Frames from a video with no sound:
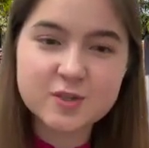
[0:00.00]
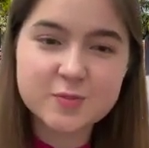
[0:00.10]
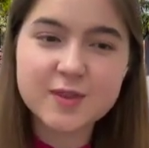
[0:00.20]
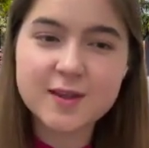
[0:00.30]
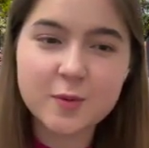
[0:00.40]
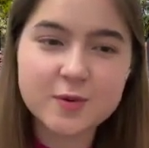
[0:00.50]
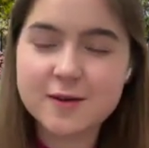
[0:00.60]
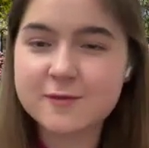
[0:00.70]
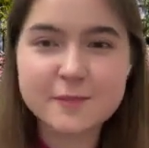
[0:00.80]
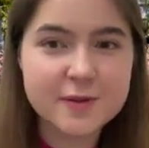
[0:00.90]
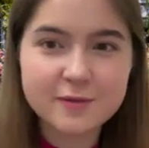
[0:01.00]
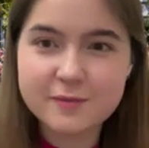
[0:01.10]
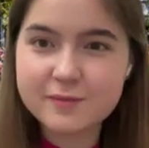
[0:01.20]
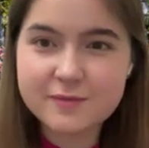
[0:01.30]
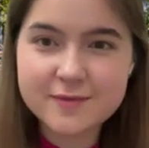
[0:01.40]
She's been there when I've
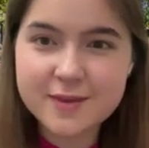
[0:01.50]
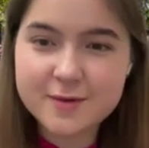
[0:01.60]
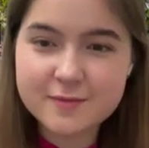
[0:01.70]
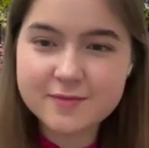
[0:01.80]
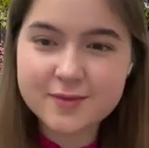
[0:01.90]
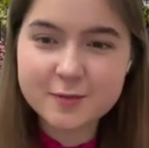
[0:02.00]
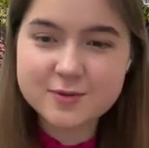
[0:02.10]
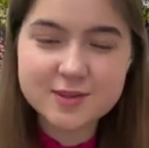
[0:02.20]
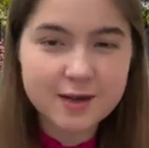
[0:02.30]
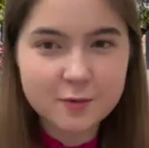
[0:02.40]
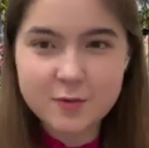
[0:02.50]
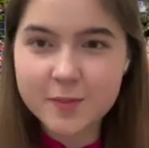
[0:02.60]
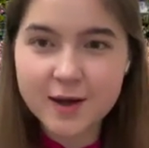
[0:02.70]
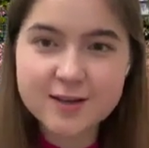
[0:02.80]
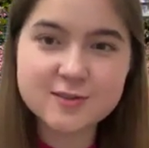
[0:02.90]
been, slammed
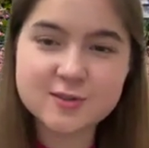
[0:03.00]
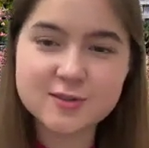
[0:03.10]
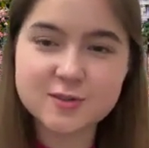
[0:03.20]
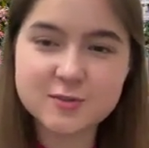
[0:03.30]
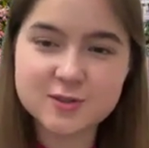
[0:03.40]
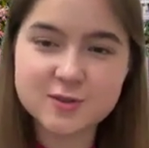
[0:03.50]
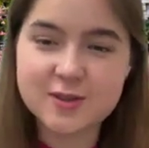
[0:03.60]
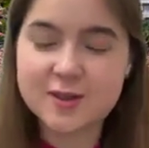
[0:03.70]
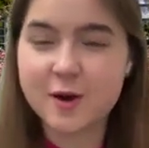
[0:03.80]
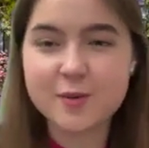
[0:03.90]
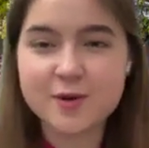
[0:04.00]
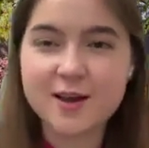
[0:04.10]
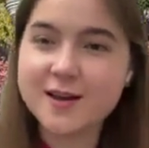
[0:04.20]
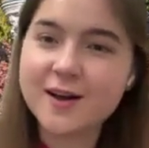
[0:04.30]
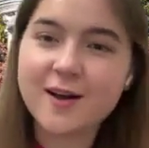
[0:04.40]
with imposter syndrome. She's been there
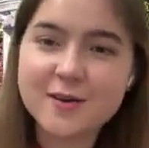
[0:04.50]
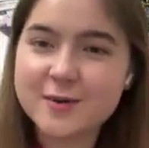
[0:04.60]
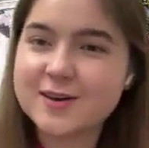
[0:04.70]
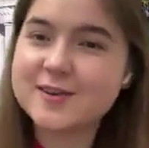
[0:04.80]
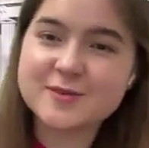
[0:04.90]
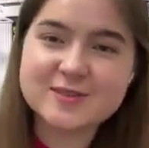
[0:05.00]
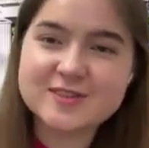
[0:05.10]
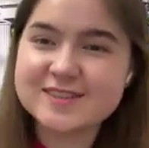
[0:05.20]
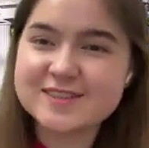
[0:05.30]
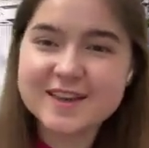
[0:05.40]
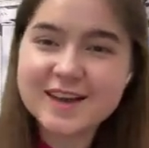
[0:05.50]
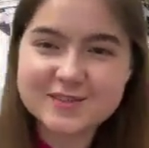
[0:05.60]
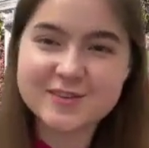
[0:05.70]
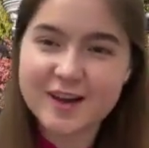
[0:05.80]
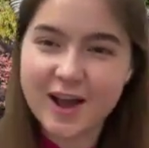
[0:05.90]
when all I wanted to do was just
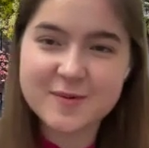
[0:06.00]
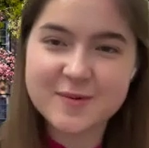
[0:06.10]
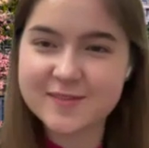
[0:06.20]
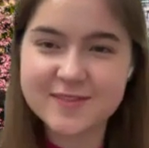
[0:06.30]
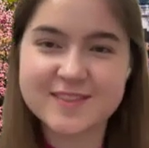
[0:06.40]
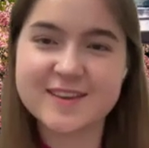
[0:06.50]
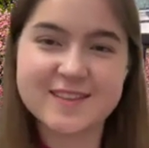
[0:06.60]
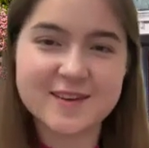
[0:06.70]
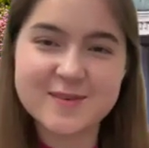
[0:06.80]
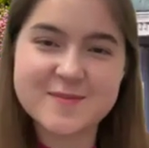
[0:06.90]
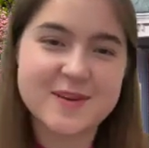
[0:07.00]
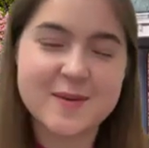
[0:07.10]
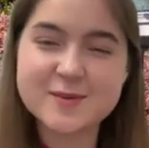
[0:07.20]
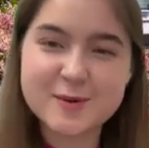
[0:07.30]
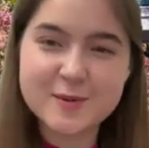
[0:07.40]
gush for an hour about everything that we've been
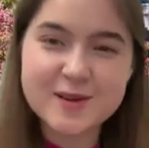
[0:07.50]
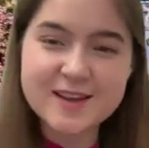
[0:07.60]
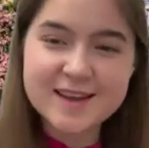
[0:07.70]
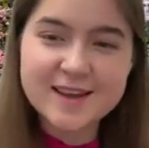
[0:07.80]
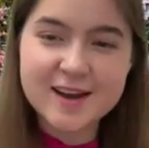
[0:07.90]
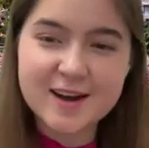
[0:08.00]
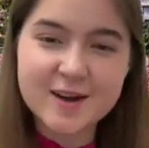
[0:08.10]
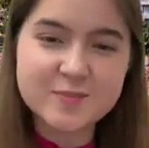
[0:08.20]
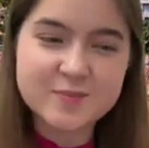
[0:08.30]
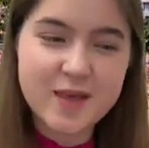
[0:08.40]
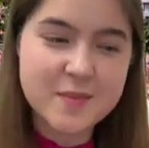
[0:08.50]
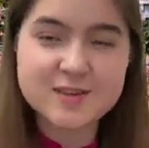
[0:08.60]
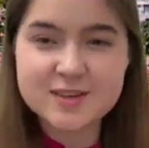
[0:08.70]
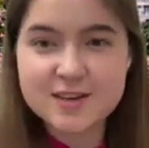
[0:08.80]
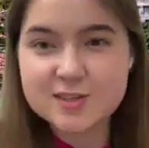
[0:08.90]
up to.
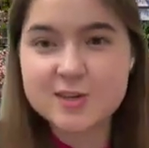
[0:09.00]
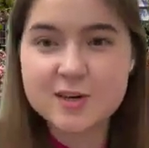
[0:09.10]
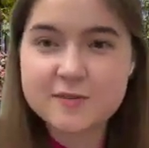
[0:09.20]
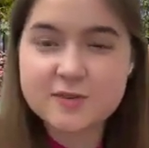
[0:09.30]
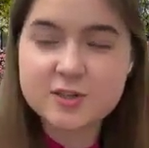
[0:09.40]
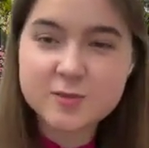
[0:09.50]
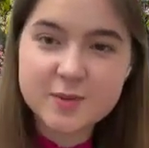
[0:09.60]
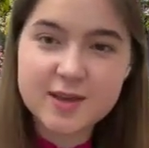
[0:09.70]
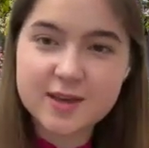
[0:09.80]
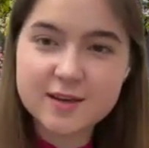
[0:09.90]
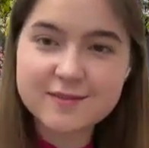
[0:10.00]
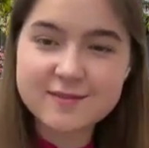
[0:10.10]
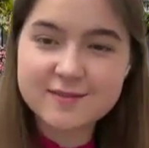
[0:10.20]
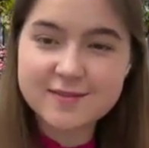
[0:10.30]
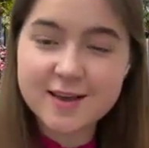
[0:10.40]
I'm indebted to her for just being
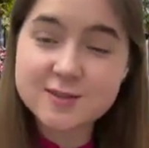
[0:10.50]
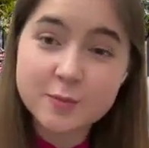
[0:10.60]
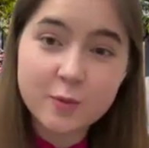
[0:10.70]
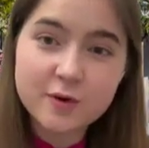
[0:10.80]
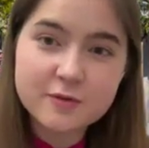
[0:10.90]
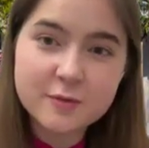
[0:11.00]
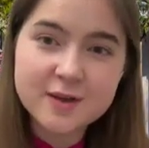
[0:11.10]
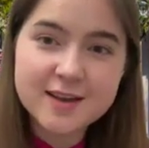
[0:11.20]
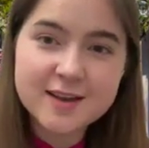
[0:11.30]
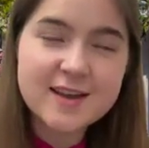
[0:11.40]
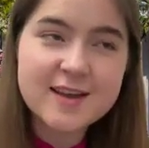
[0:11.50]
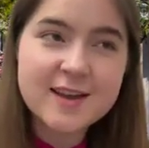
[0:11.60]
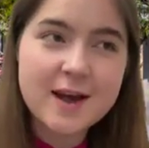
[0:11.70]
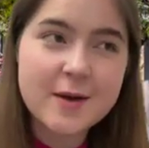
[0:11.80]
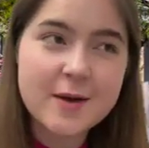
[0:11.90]
that support for me.
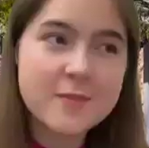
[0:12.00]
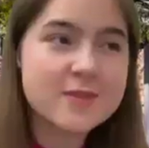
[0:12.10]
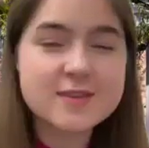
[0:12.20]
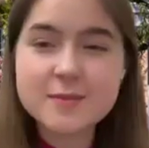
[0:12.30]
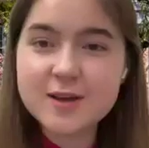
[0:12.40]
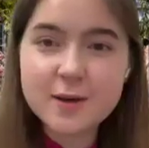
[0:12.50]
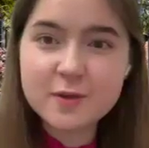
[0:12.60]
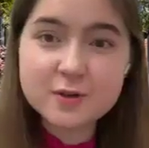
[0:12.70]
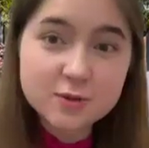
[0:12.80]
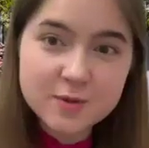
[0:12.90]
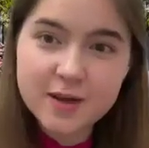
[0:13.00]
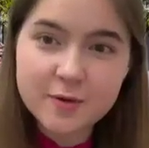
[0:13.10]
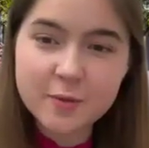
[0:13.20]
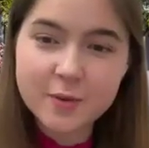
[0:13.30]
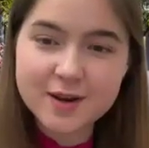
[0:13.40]
At the same time, there's so many
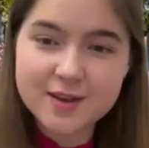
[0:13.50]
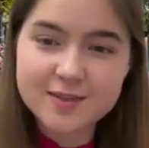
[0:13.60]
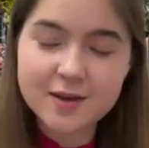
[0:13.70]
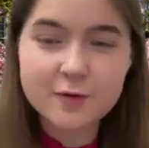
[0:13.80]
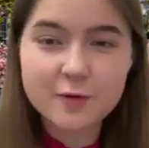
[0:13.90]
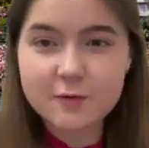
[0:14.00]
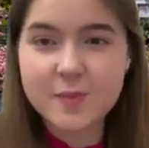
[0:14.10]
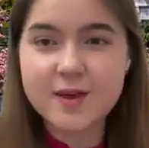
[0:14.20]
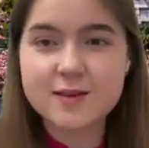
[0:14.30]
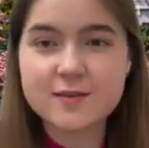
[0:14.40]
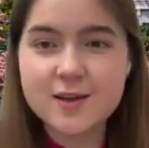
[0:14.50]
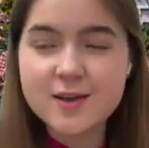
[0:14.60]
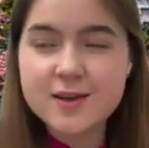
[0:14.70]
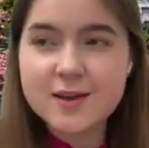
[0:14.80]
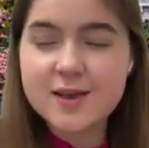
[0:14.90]
other women I can think of who have been
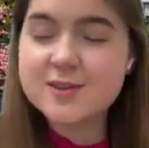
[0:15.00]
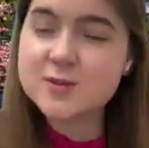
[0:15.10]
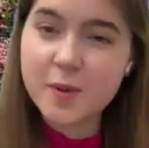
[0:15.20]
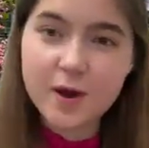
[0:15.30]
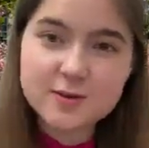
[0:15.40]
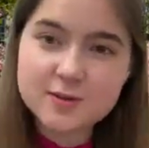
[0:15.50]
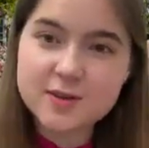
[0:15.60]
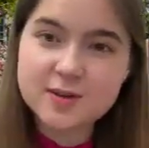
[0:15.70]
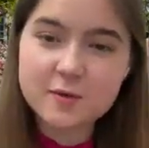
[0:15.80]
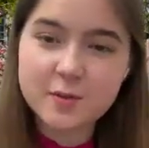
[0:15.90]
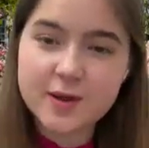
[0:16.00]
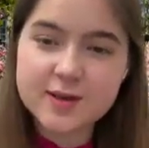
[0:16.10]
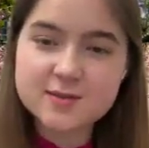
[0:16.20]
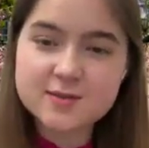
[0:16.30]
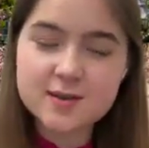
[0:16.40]
inspiring to me in different
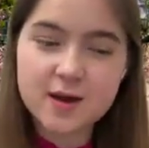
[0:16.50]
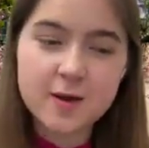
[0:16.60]
ways.